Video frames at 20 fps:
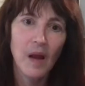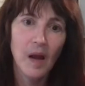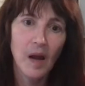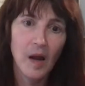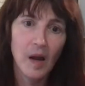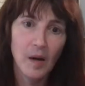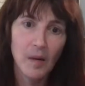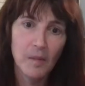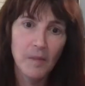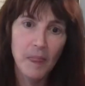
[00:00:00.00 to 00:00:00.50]

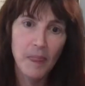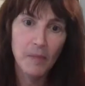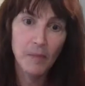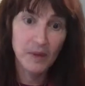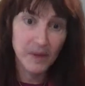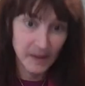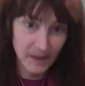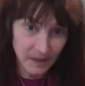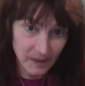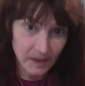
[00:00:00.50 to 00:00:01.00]
Well,
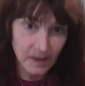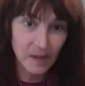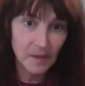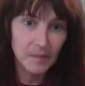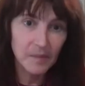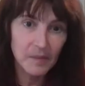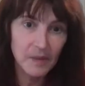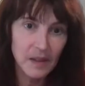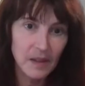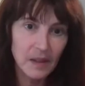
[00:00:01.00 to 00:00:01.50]
they can
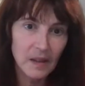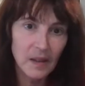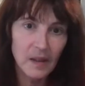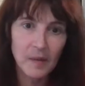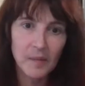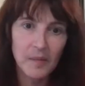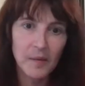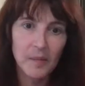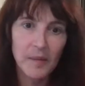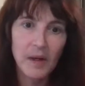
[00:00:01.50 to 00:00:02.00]
come
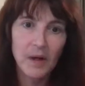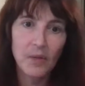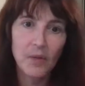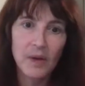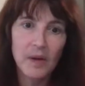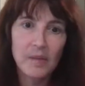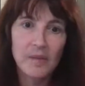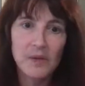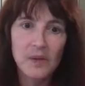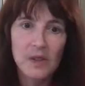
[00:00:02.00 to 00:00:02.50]
to my
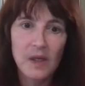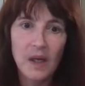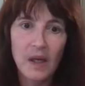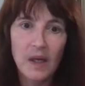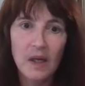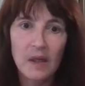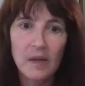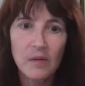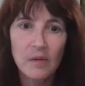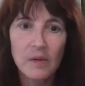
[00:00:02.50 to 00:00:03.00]

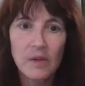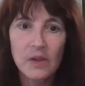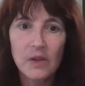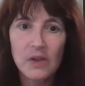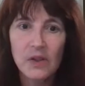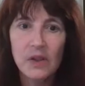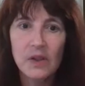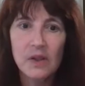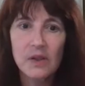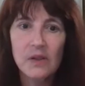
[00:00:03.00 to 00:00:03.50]
website,
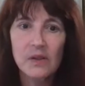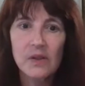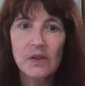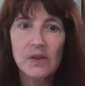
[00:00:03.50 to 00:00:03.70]
which is